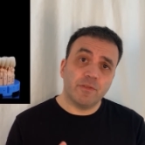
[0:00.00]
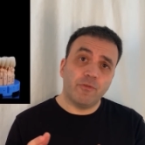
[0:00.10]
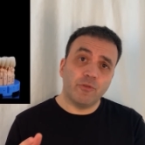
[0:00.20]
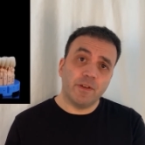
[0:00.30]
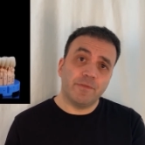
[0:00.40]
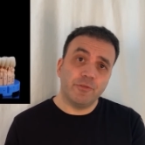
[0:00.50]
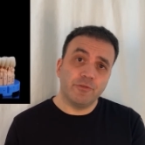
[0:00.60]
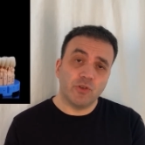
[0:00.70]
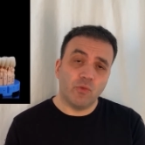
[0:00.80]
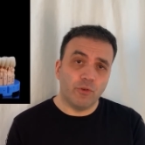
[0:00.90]
for the
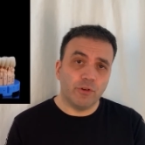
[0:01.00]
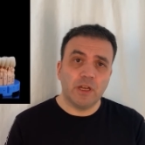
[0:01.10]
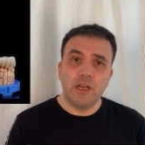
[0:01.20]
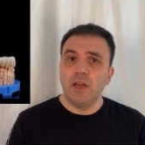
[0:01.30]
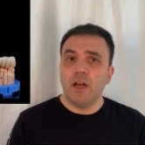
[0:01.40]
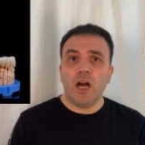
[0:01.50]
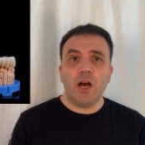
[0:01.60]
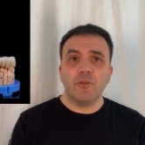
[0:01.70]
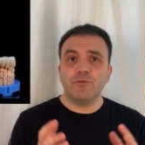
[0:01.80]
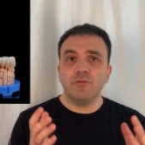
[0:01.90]
future work,
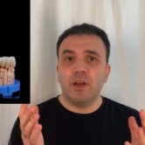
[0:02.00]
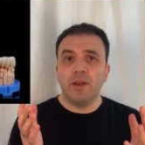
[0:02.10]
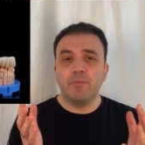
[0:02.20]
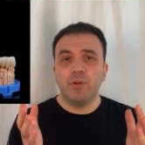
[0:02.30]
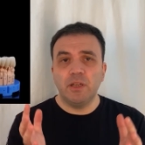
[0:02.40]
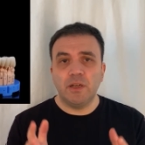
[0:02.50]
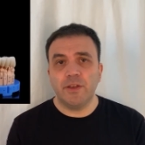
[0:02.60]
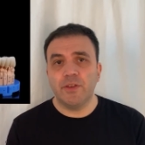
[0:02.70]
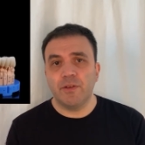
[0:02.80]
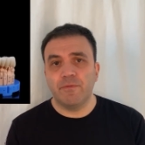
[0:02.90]
how to apply
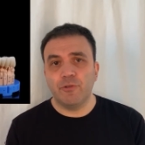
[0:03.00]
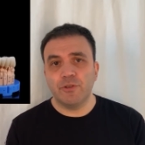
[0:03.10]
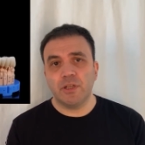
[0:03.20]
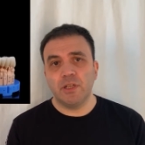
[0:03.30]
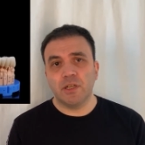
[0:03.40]
the vertical